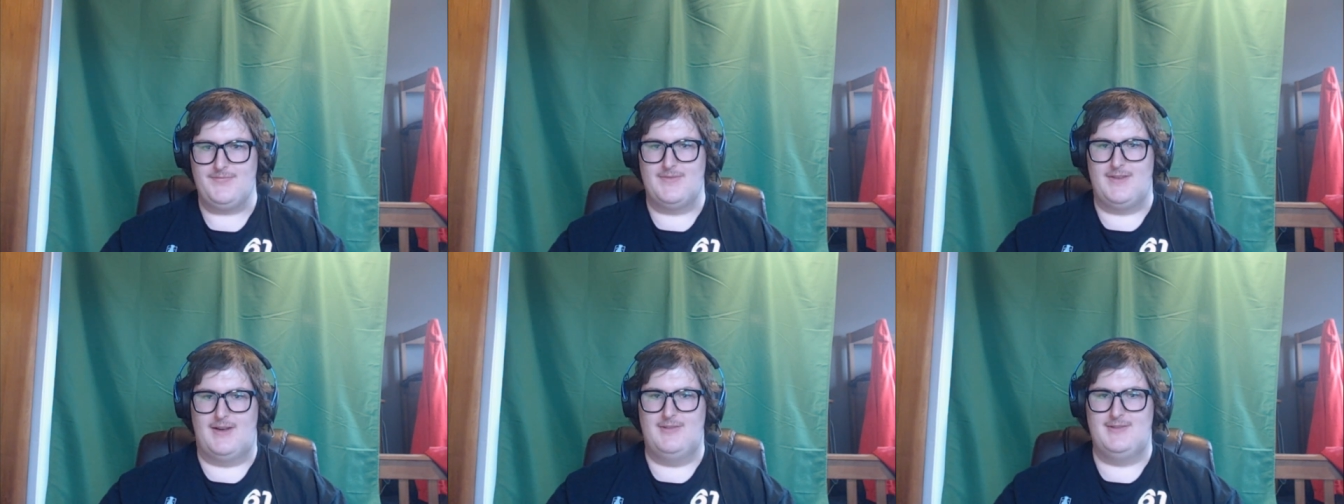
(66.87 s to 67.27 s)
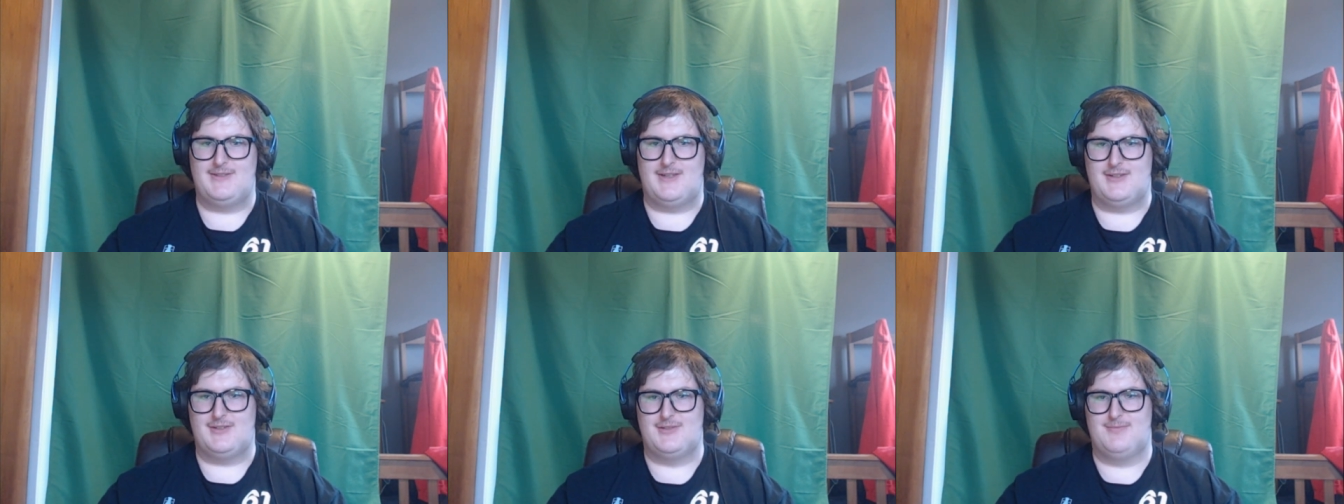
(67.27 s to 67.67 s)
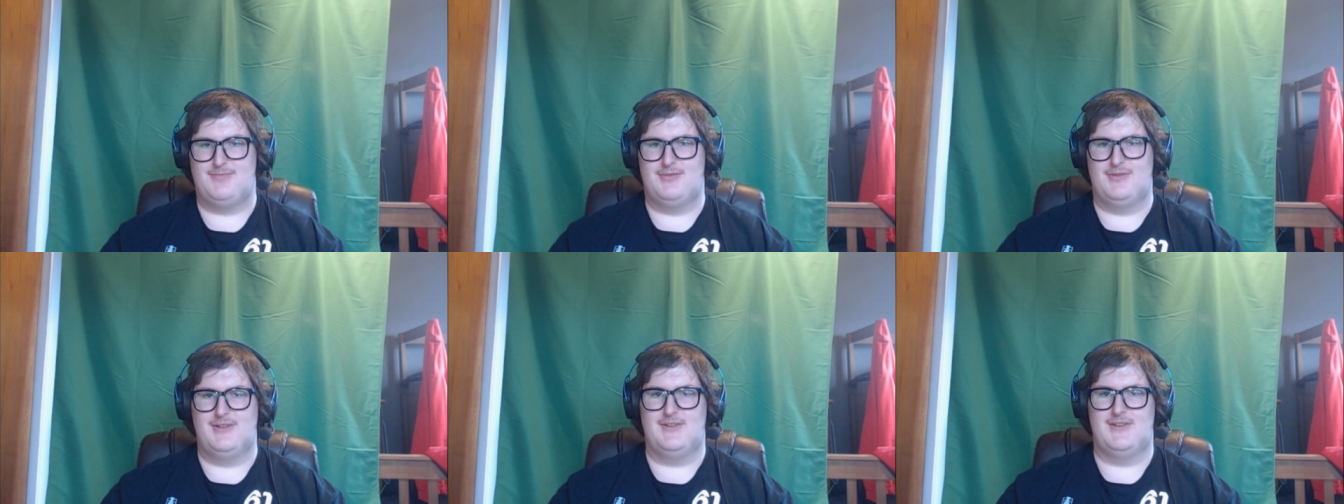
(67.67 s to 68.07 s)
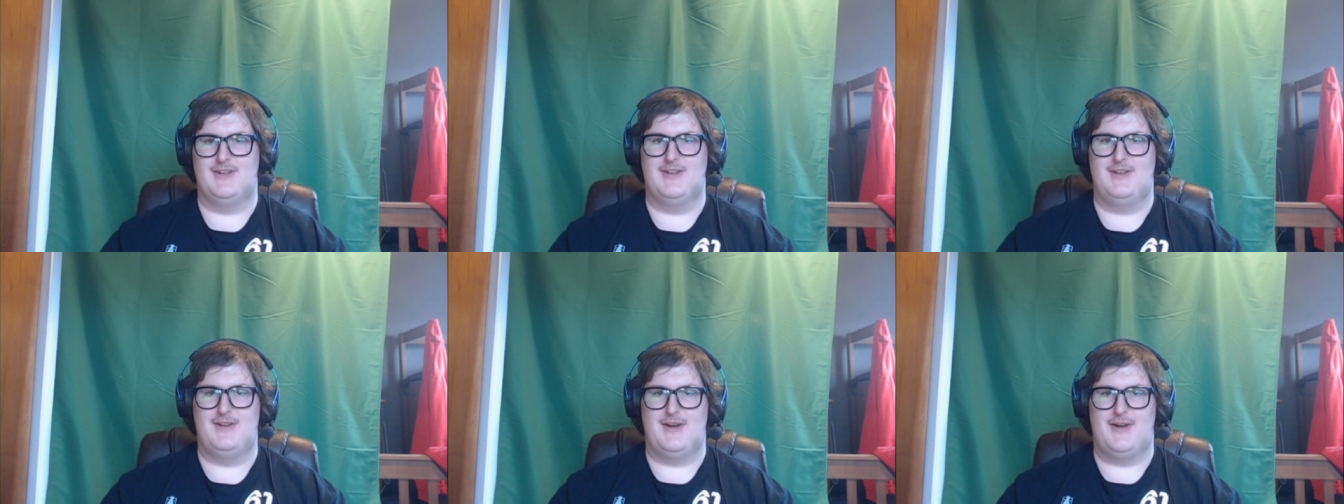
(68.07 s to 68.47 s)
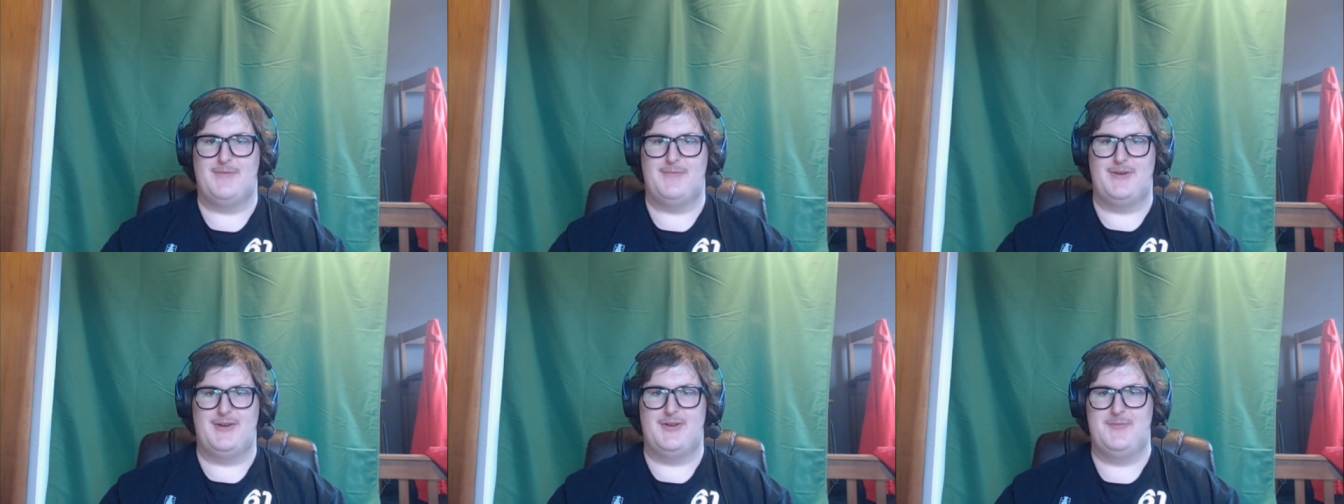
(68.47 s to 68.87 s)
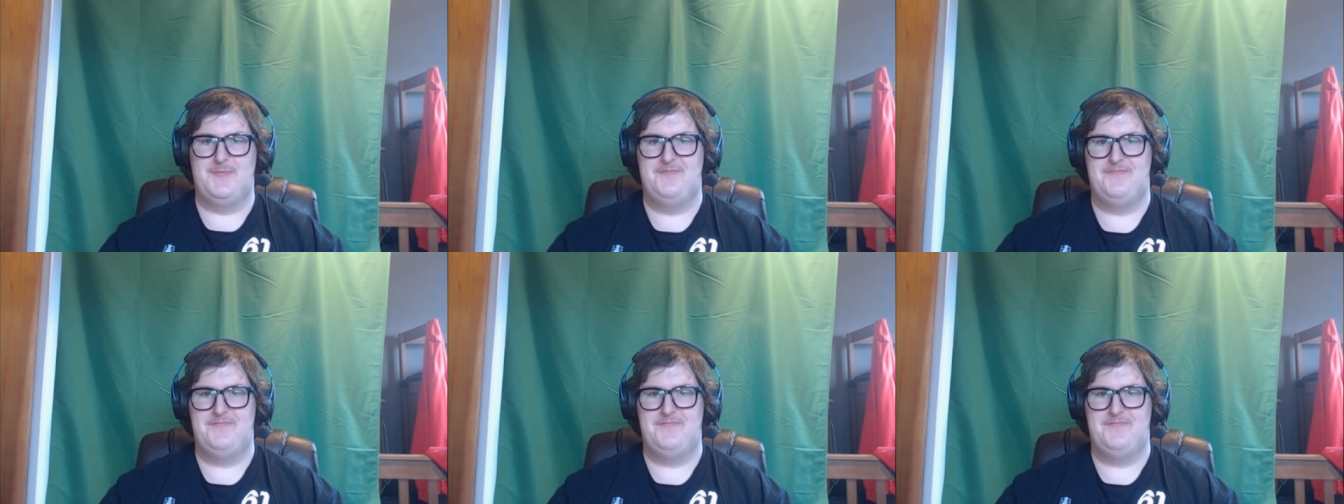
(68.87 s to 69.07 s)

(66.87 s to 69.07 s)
That was actually pretty good. Um, uh,